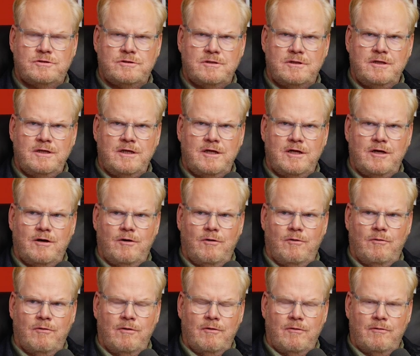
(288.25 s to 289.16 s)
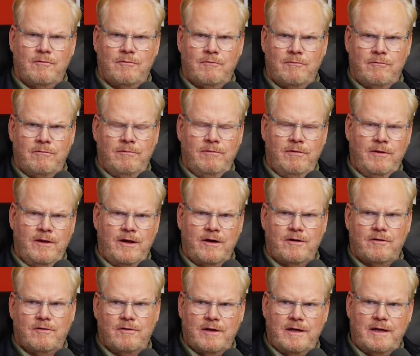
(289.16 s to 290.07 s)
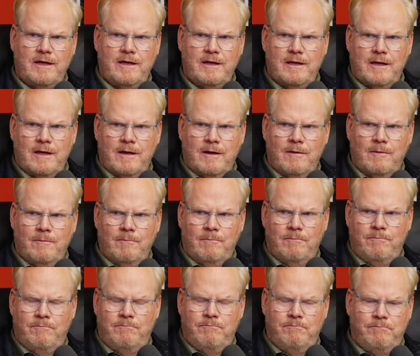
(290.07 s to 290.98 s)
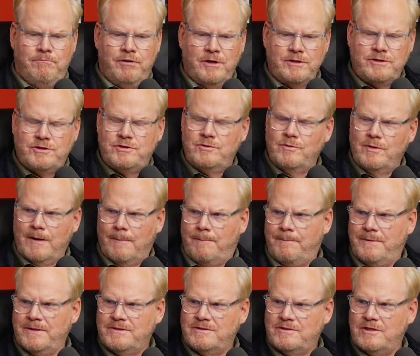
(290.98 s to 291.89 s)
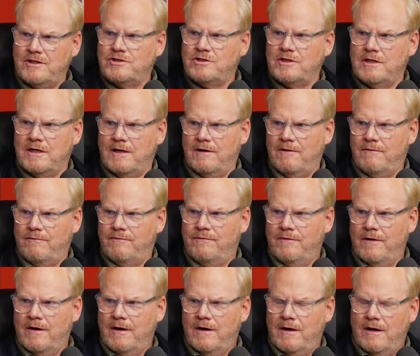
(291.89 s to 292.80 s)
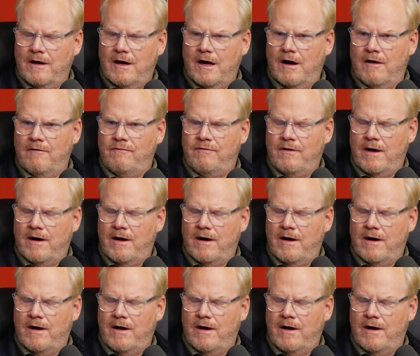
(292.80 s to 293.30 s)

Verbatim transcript: you know literally puts you in a position of of